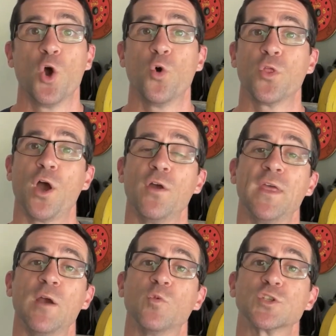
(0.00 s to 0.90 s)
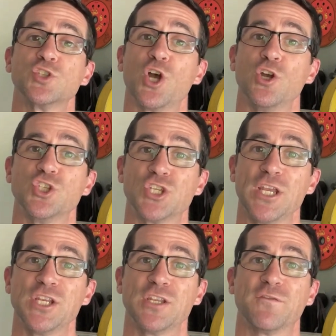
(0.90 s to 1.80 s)
Although there was no
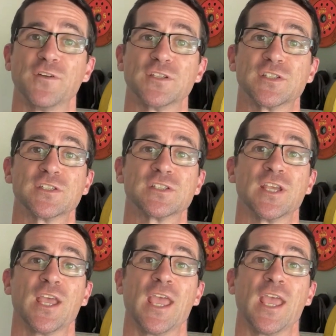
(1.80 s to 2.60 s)
gender differences